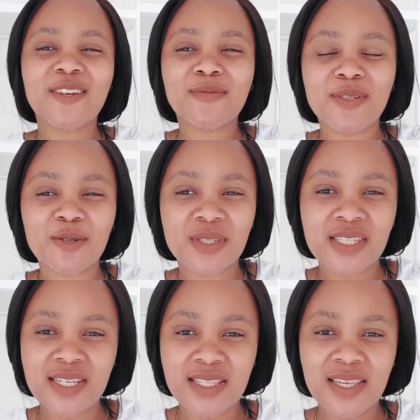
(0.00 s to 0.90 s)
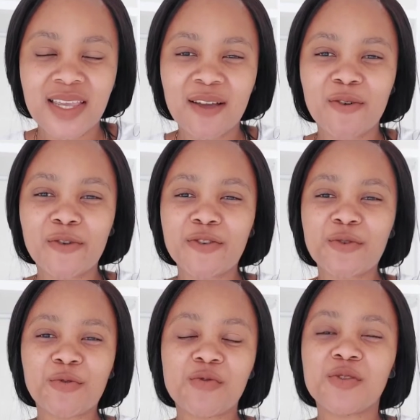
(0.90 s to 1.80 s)
going to be your seating or your
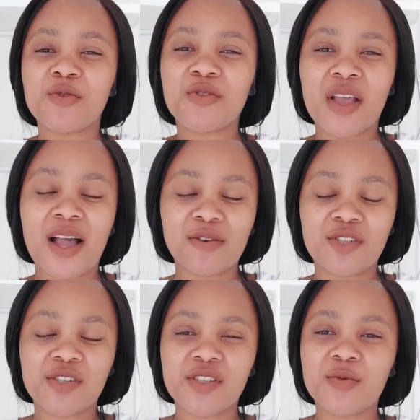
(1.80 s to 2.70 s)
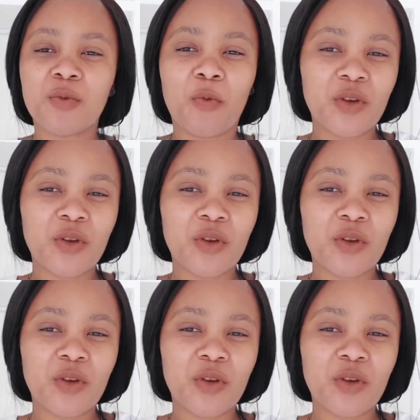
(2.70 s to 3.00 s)
sofas or your couches,